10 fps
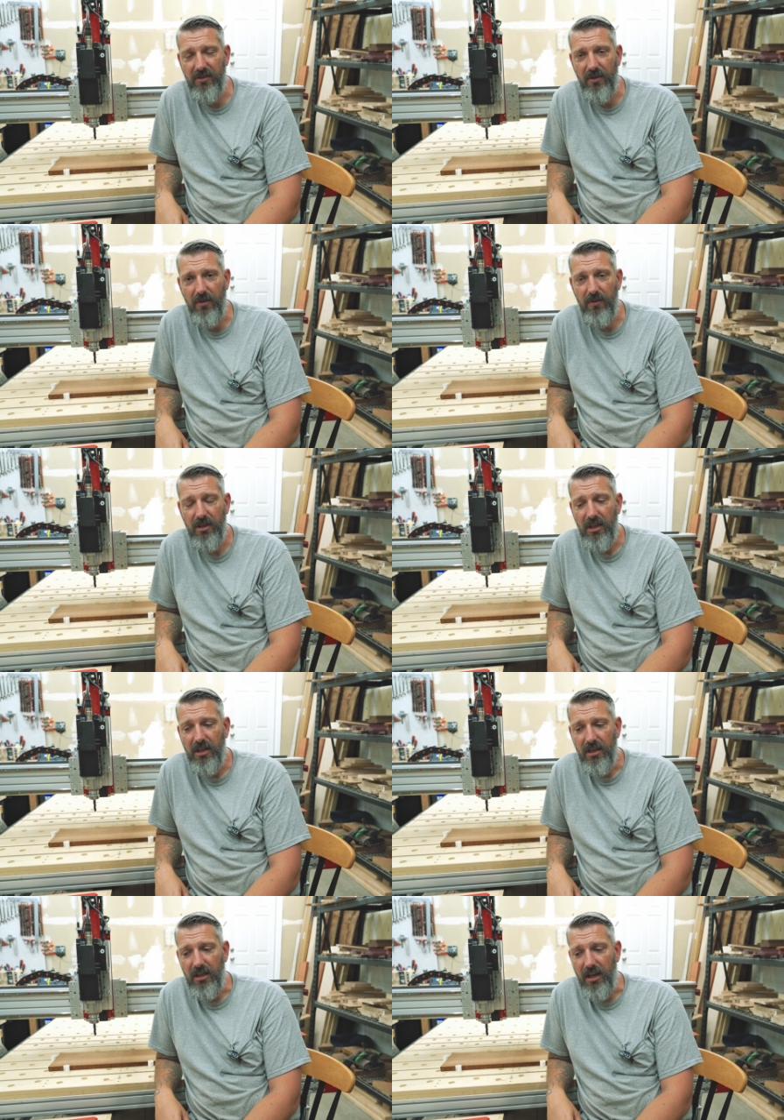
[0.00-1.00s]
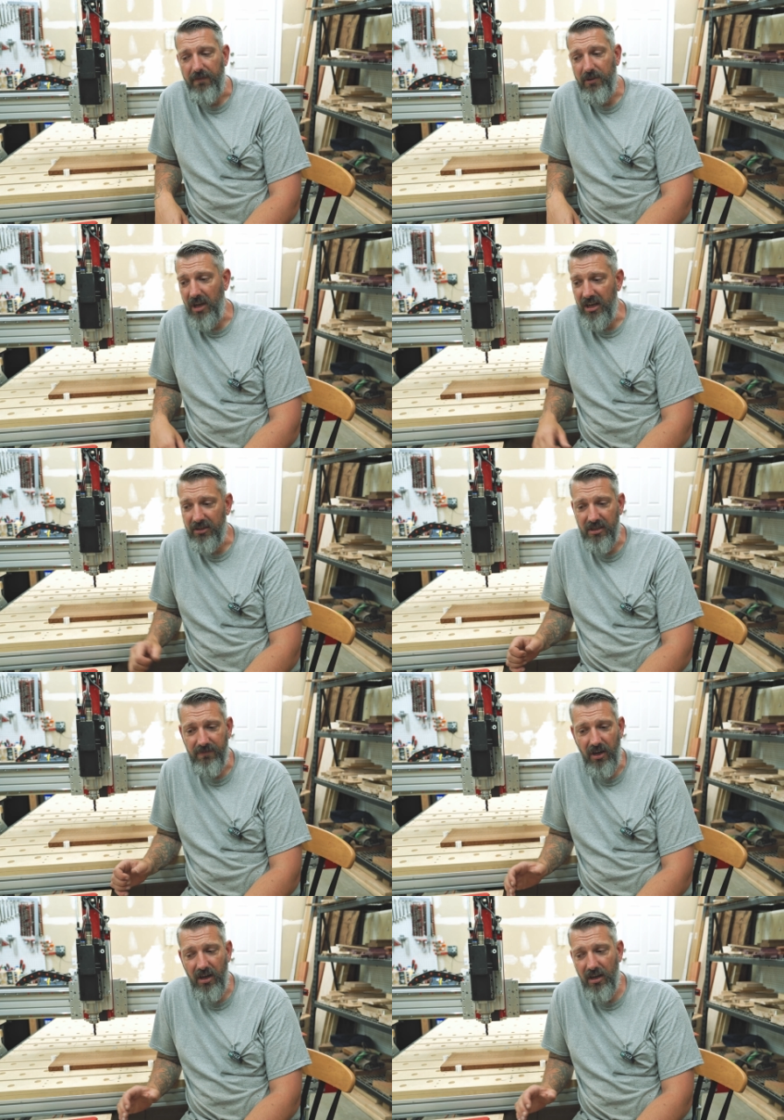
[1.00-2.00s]
So uh, if you made it this
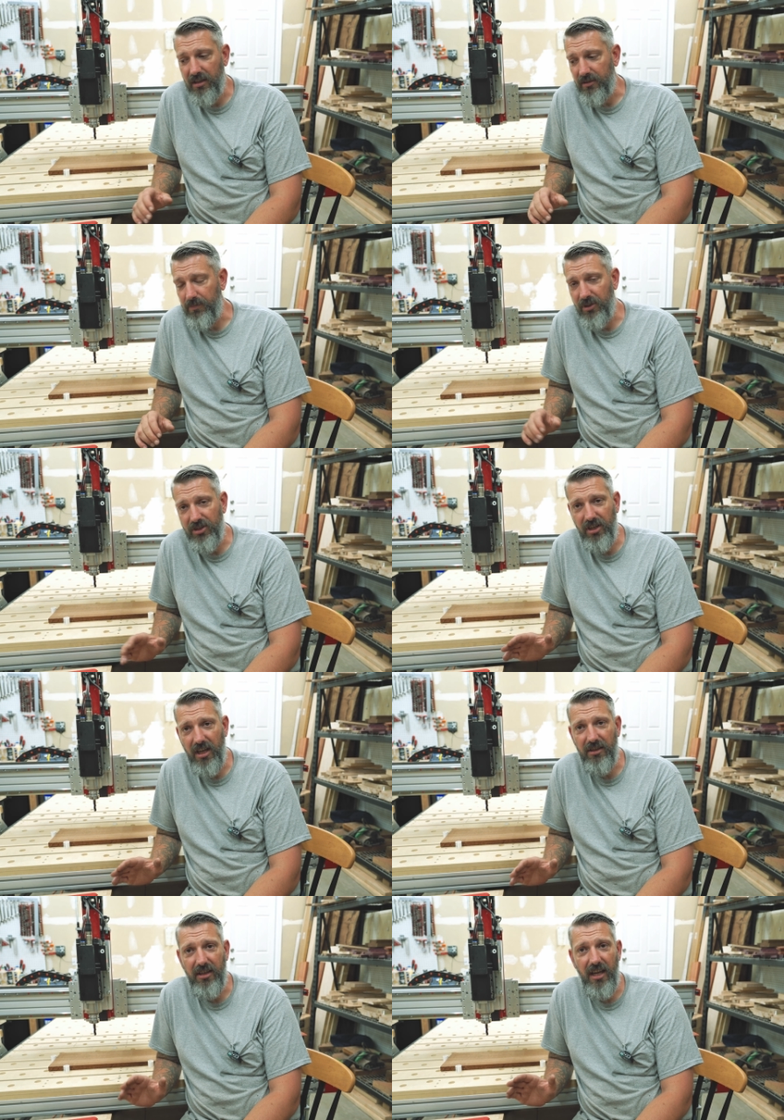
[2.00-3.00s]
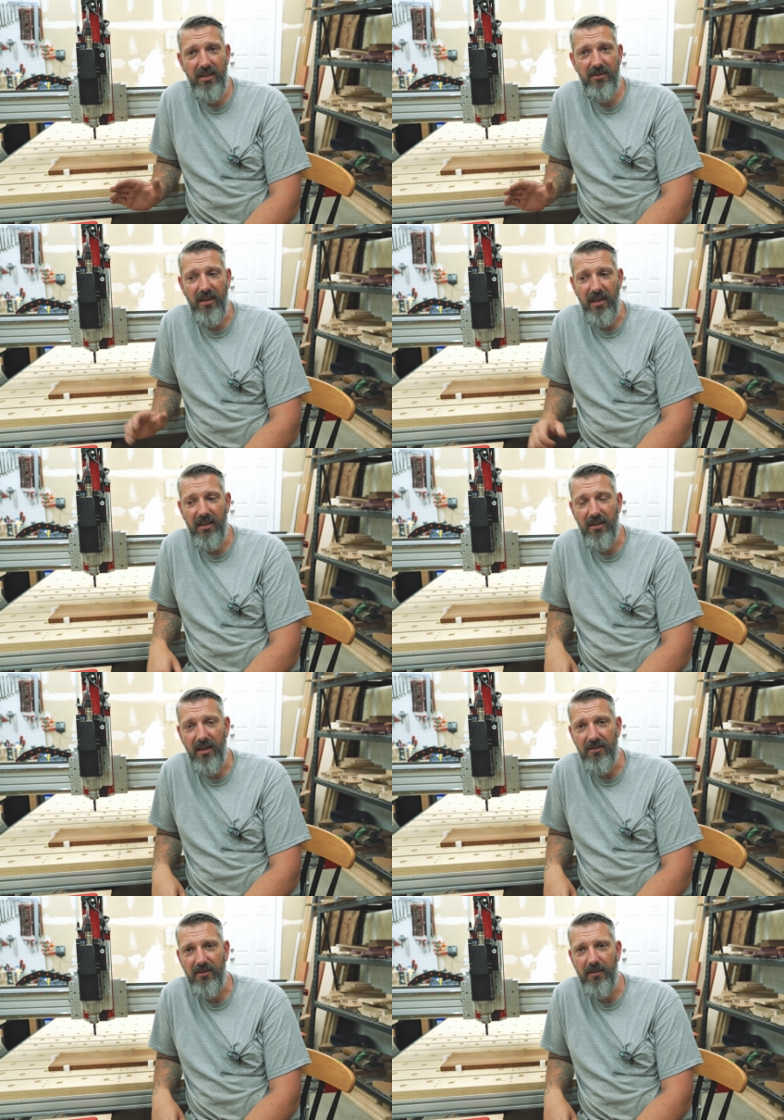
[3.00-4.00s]
far, appreciate it. Thanks, and
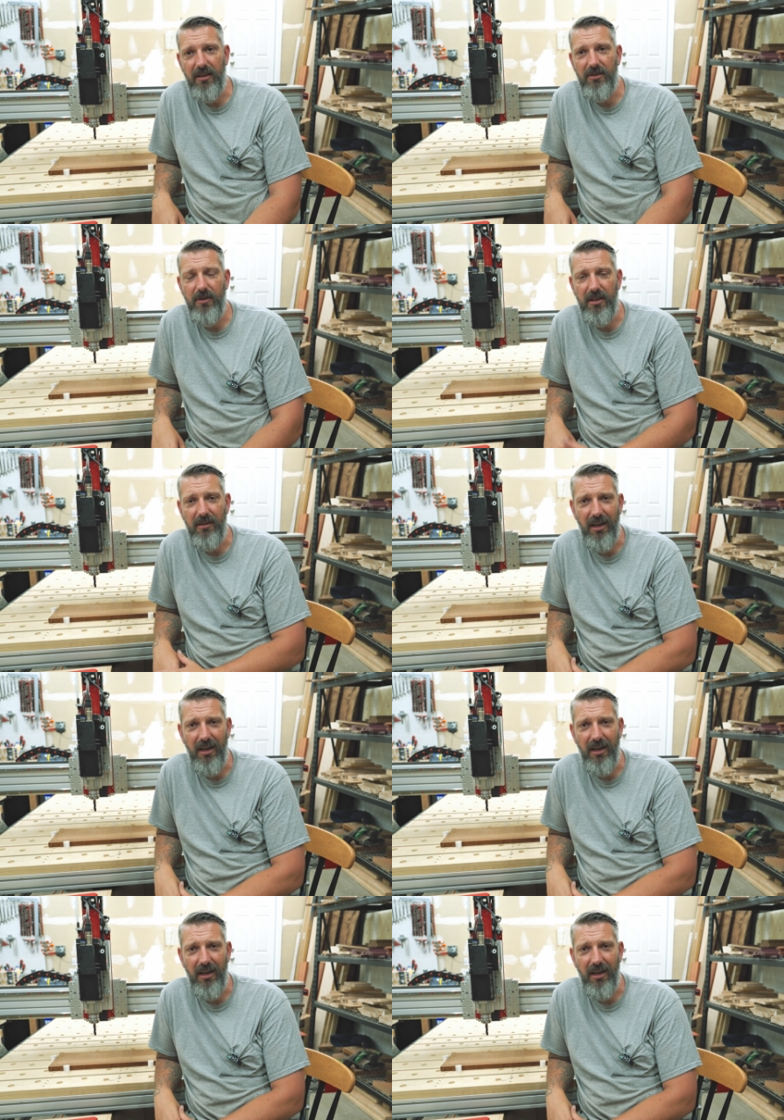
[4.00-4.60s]
I'll see you next week.